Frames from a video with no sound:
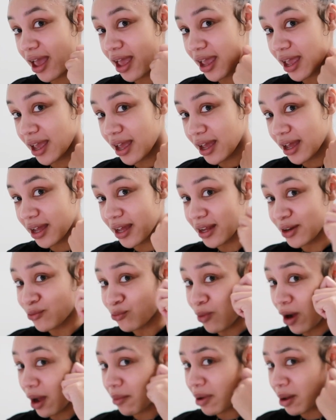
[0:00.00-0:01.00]

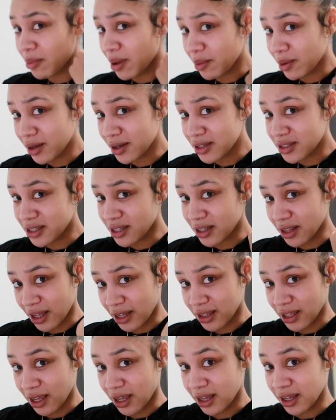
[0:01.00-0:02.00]
And why my baby hairs look
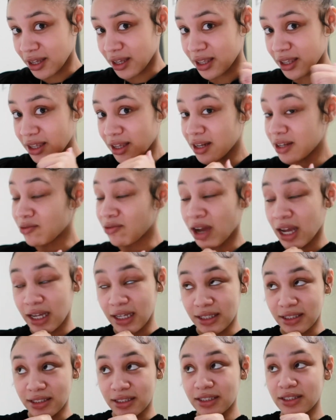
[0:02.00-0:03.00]
like that? Anyways.